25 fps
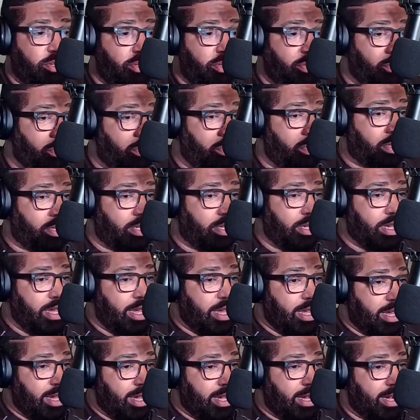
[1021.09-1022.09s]
New York,
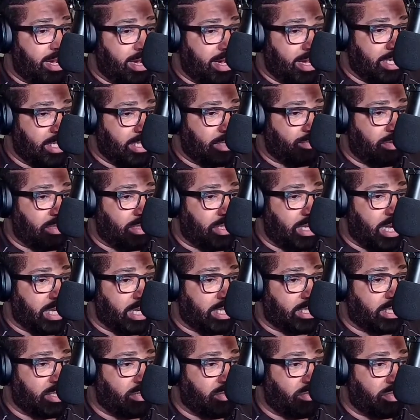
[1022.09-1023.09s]
his
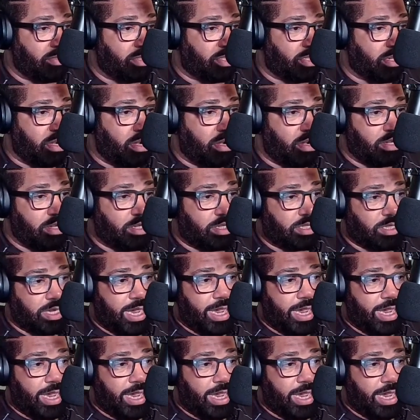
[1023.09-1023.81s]
production on songs